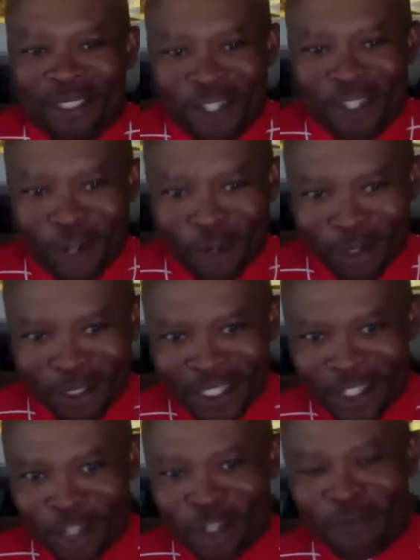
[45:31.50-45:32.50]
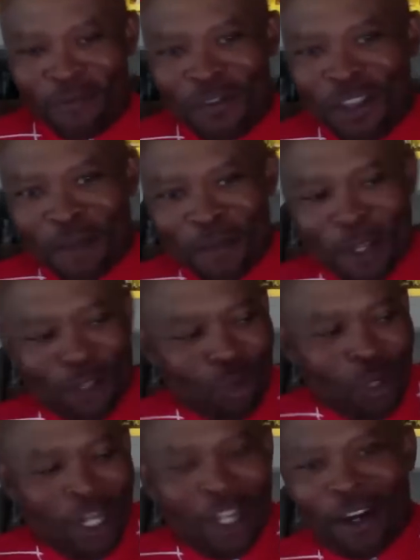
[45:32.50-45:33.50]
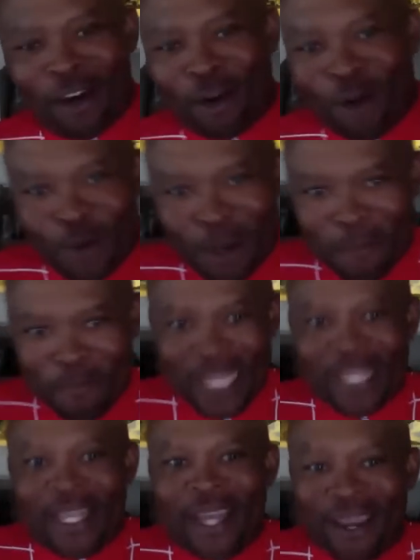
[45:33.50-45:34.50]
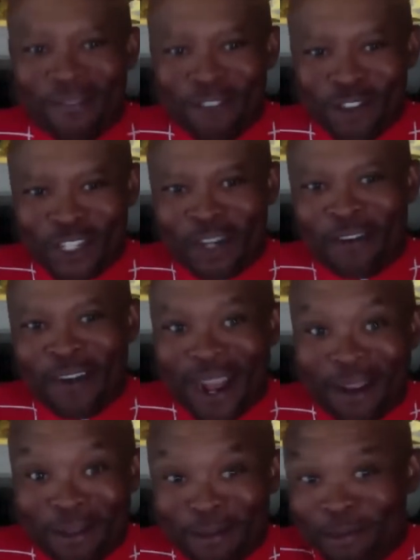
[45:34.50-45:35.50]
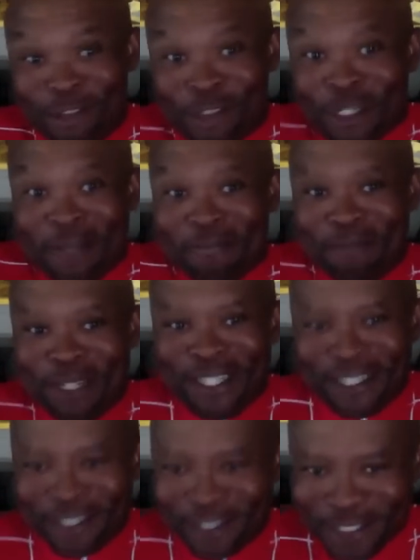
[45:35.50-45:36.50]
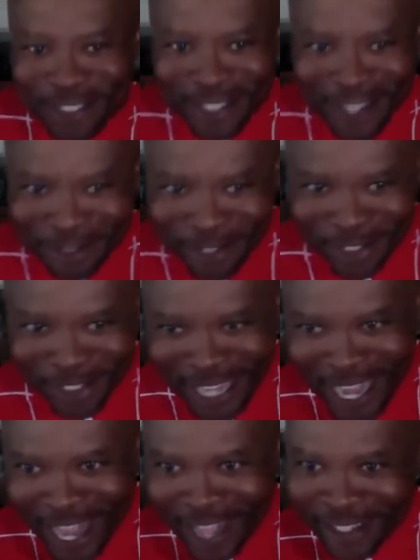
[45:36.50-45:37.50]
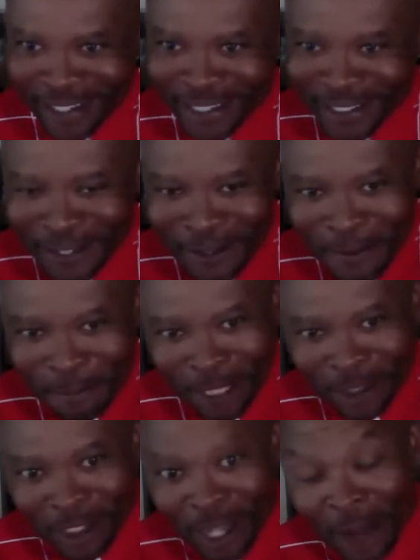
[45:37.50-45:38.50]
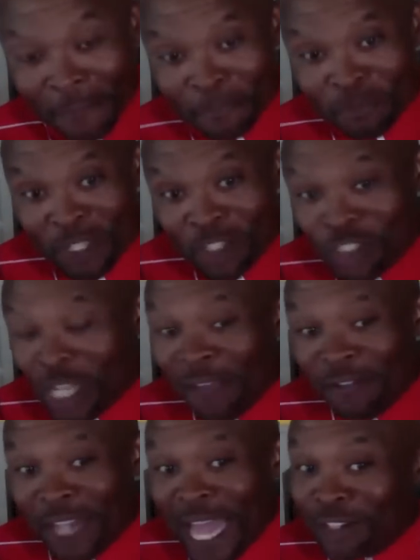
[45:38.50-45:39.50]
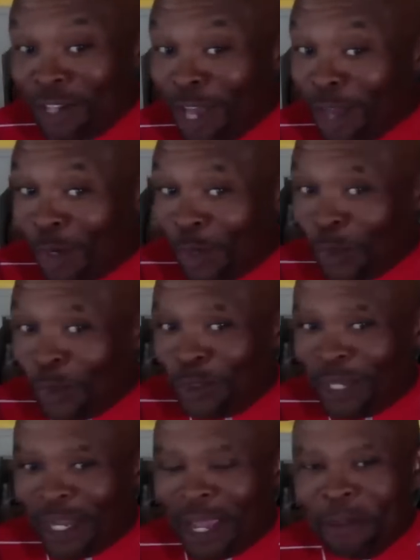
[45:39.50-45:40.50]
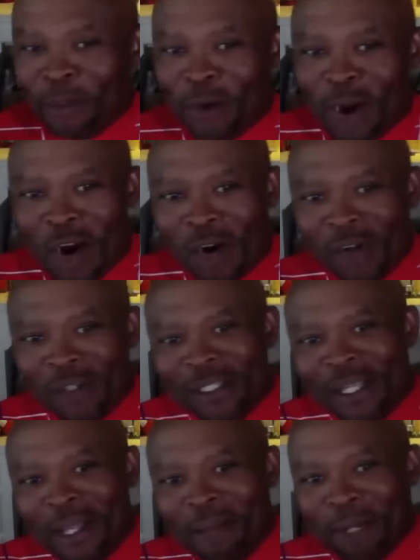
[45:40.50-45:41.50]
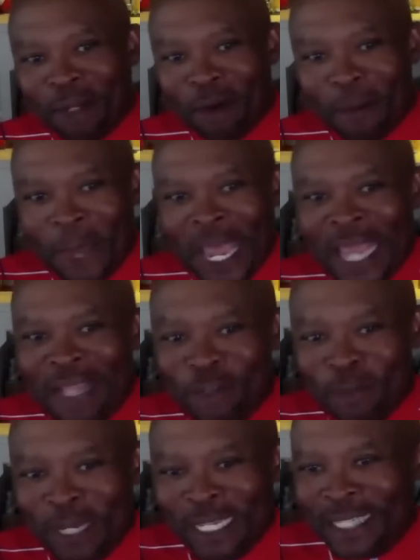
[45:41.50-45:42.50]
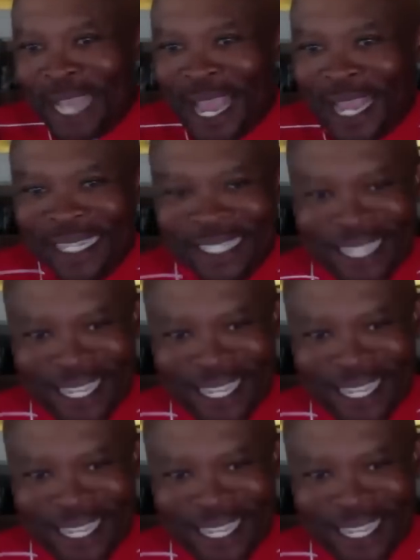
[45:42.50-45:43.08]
You know, you can you can be a 20 year old, a big gut if you sit around drinking beer and doing stuff. So yeah. But uh, the shaved legs look cool. Don't get me wrong, but they're a pain to maintain.